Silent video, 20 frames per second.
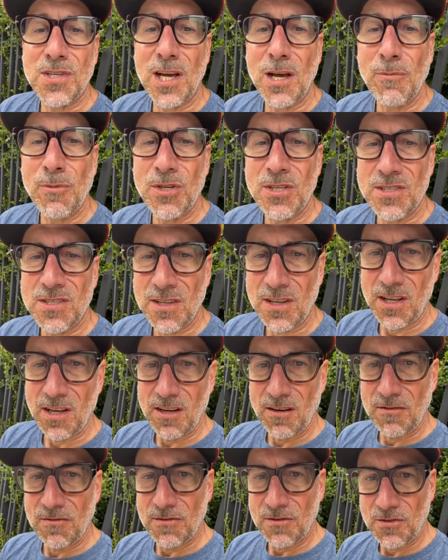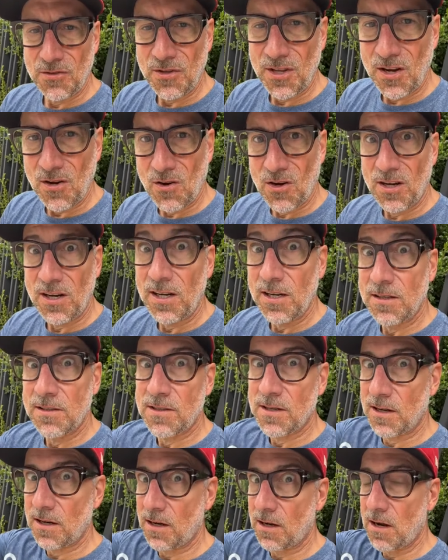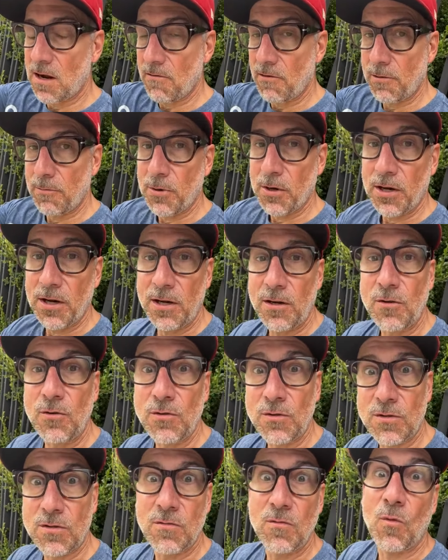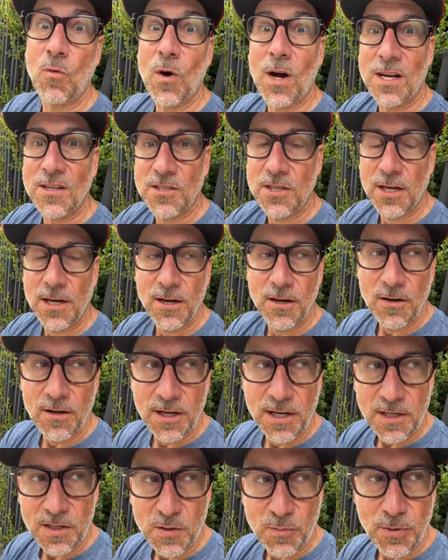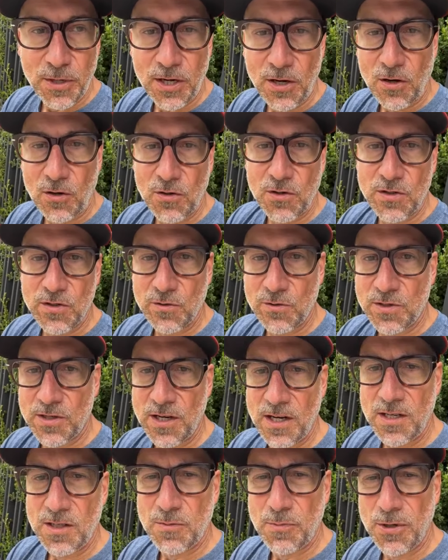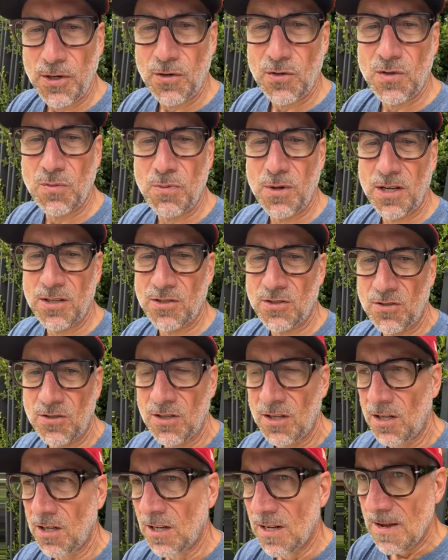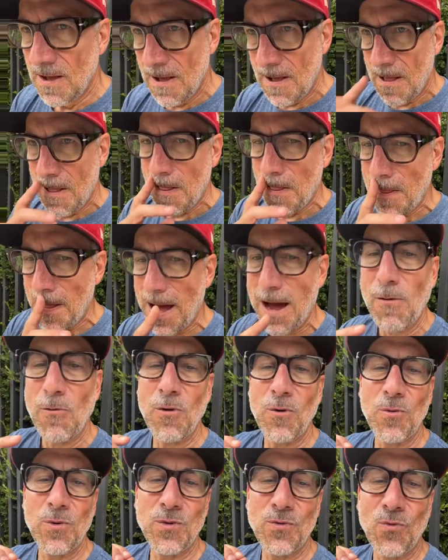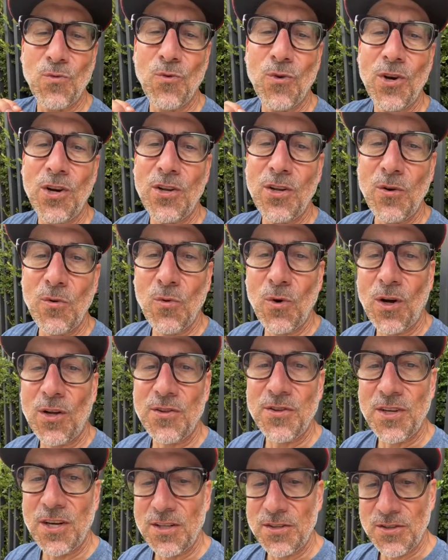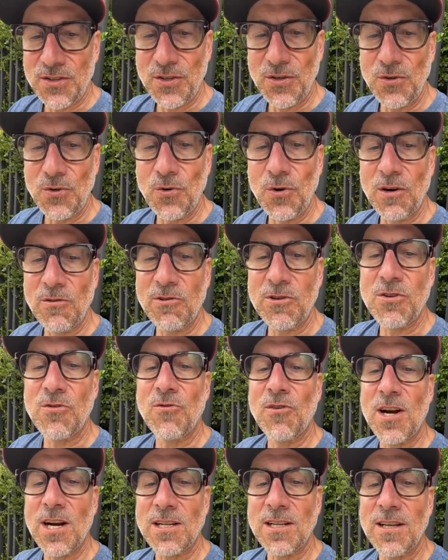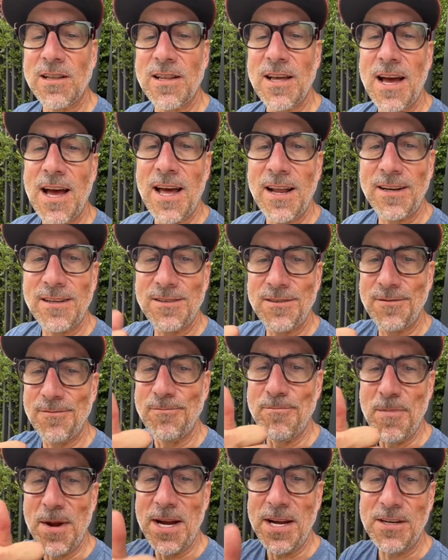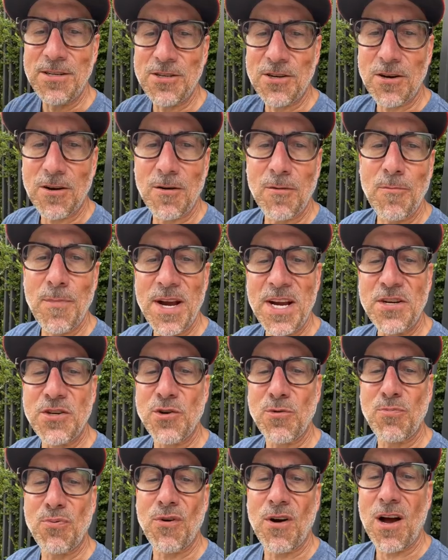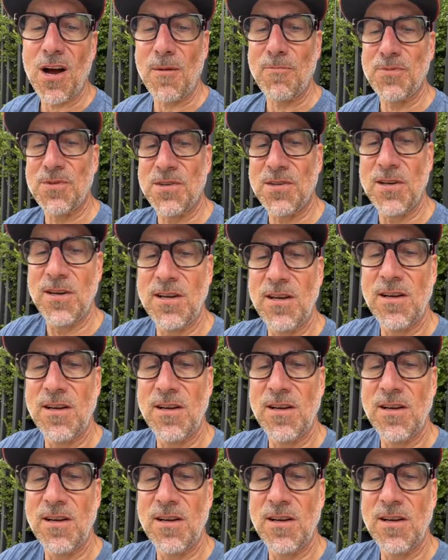time in his life to the audience and everybody who's watching it on HBO, because it was an HBO special. That one was really well done too. Whoever directed that, major props.